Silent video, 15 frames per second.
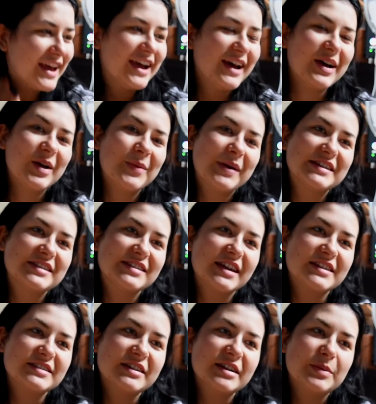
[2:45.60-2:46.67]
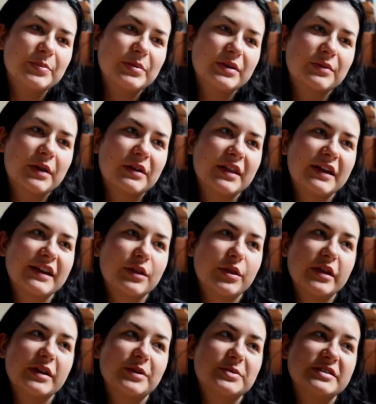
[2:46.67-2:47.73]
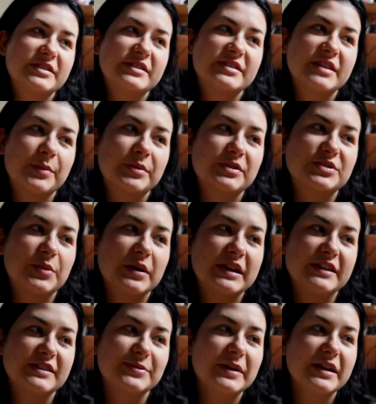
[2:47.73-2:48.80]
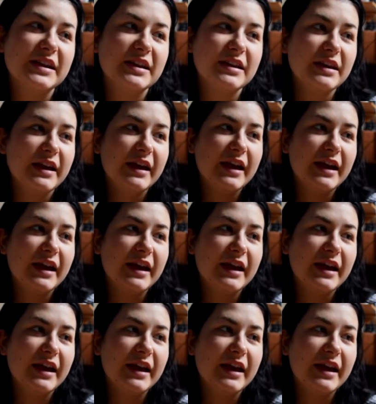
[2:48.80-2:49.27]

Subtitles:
I signed up around, like, I think it was December 2020,